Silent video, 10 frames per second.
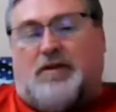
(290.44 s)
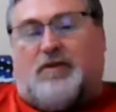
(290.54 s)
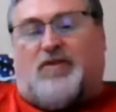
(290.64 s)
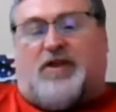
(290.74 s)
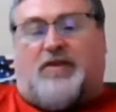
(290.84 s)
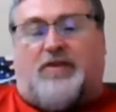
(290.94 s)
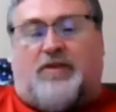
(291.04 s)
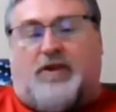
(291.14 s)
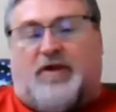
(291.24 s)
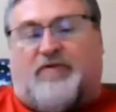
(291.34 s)
Then,
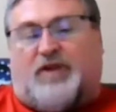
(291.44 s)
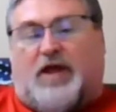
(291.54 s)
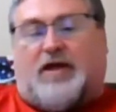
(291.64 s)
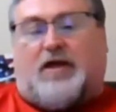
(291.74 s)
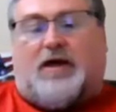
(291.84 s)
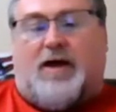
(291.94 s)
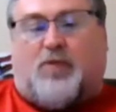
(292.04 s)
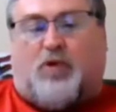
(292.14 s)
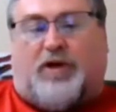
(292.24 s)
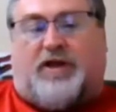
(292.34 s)

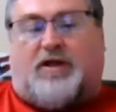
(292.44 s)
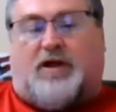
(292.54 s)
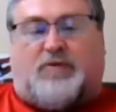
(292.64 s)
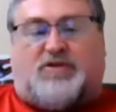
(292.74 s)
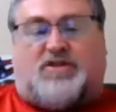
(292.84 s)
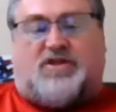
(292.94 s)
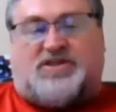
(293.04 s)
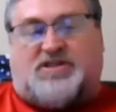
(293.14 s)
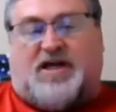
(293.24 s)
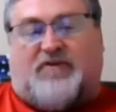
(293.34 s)
I'm reading. This
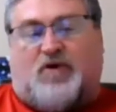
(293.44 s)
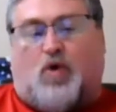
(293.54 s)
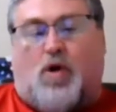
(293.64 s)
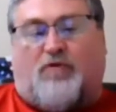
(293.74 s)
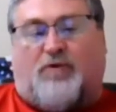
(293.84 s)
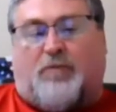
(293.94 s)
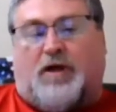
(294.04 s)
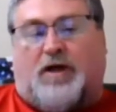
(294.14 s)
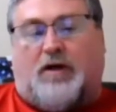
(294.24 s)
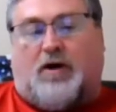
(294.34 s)
is kind of a quote from
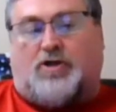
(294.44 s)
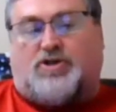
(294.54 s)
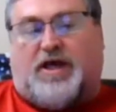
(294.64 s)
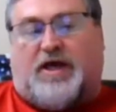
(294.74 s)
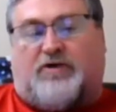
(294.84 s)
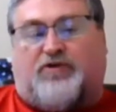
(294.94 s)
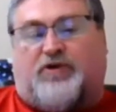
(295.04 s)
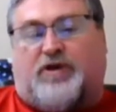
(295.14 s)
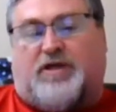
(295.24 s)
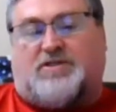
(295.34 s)
R.J.
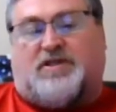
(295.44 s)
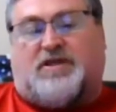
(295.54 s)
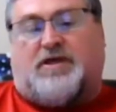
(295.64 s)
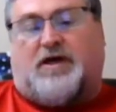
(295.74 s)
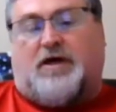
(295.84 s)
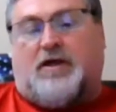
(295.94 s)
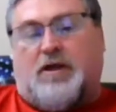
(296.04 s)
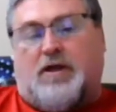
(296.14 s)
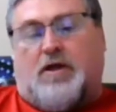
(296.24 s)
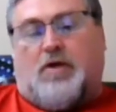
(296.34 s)
Anderson. He's the
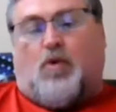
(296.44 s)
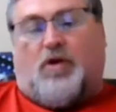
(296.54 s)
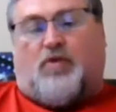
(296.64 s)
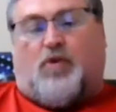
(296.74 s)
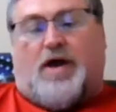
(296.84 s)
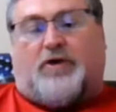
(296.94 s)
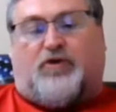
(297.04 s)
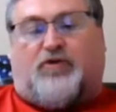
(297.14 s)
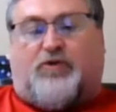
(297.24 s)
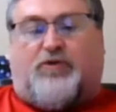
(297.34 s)
one of the
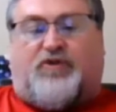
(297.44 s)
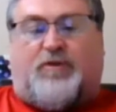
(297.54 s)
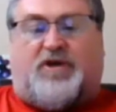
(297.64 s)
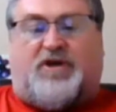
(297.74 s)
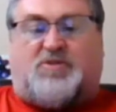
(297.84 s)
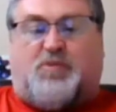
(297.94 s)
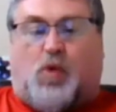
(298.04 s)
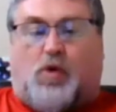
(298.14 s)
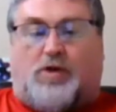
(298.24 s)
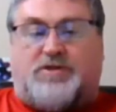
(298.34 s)
writers for CBS
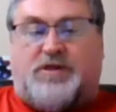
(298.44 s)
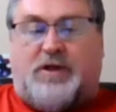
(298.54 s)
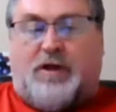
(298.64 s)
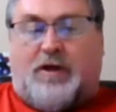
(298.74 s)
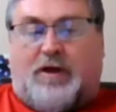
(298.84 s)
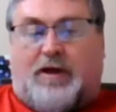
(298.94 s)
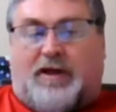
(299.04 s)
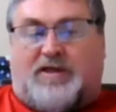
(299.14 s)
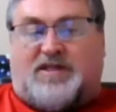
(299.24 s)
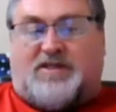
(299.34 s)
Sports. And
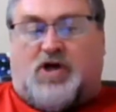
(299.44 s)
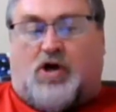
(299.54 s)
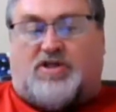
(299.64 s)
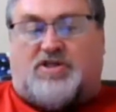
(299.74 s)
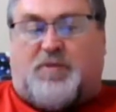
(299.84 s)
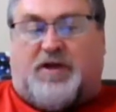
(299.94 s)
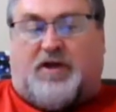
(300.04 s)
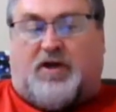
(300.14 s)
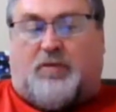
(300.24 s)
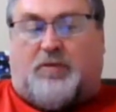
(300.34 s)
he said, it's hard to
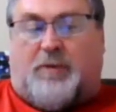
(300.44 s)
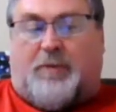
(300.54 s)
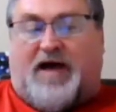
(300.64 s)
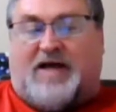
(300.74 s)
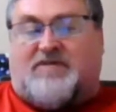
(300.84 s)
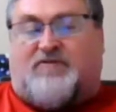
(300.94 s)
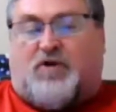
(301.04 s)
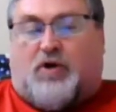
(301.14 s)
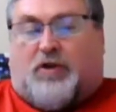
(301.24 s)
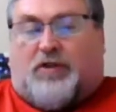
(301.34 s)
spend a positive
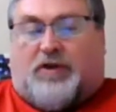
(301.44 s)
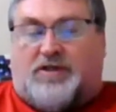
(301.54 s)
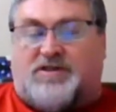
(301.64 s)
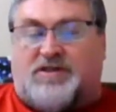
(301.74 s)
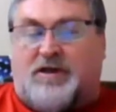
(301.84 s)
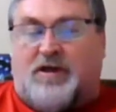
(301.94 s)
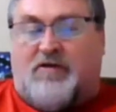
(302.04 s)
note on this